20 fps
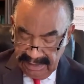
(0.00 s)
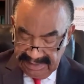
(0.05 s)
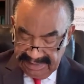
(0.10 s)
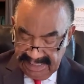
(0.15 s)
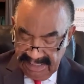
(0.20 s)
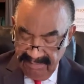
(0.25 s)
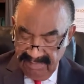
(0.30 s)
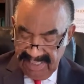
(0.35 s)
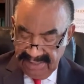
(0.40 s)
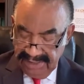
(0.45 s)

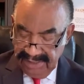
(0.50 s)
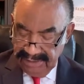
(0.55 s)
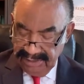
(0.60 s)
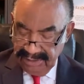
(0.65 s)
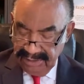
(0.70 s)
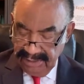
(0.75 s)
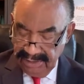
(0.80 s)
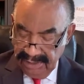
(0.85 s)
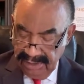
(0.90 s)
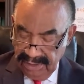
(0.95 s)
committed
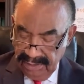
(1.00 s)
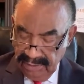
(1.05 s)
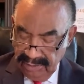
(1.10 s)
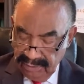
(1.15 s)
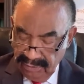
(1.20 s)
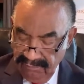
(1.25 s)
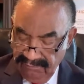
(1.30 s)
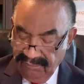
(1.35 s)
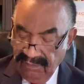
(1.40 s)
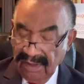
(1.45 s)

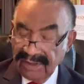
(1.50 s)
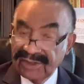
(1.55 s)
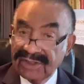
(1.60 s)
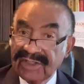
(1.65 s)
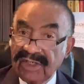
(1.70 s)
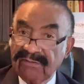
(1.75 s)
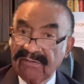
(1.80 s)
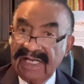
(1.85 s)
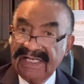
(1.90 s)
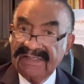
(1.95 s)
to
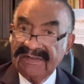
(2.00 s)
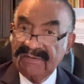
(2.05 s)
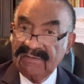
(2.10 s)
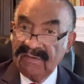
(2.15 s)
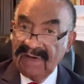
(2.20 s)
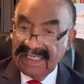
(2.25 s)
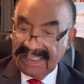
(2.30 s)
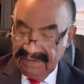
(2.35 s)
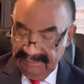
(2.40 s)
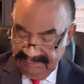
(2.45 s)
fostering
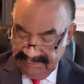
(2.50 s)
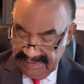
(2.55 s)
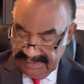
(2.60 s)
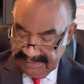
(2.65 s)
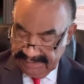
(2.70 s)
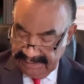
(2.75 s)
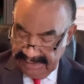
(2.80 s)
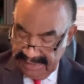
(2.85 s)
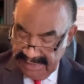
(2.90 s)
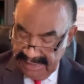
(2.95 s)

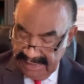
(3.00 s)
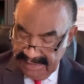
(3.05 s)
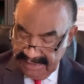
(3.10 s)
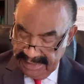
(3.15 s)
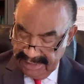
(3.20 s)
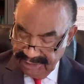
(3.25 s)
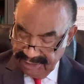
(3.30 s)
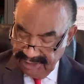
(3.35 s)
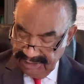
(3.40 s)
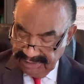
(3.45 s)
relevant
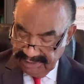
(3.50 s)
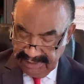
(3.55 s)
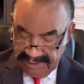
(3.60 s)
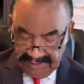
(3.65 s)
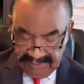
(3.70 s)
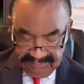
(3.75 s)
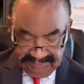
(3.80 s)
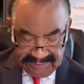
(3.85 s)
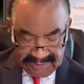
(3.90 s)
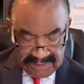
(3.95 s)

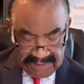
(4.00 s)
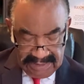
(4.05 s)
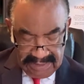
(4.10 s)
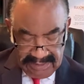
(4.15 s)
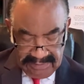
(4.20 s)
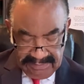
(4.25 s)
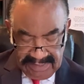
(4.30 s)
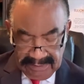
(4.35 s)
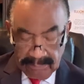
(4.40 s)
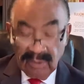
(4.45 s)
initiatives
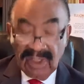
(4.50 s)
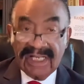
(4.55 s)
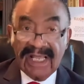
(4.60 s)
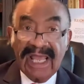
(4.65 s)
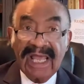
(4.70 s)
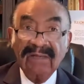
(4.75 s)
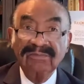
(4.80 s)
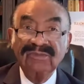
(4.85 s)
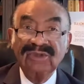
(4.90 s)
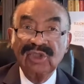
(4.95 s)
that will
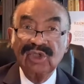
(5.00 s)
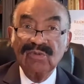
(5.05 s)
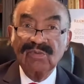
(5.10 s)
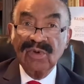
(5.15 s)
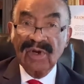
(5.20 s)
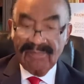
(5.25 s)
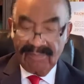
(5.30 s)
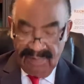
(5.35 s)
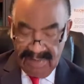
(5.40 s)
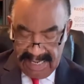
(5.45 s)
help to
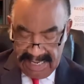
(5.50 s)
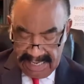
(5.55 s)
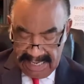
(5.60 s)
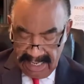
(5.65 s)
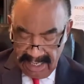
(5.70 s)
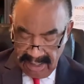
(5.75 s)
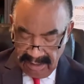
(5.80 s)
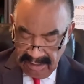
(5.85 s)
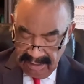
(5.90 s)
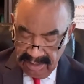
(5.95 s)

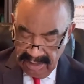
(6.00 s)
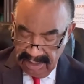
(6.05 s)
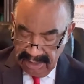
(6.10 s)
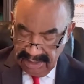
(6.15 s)
prepare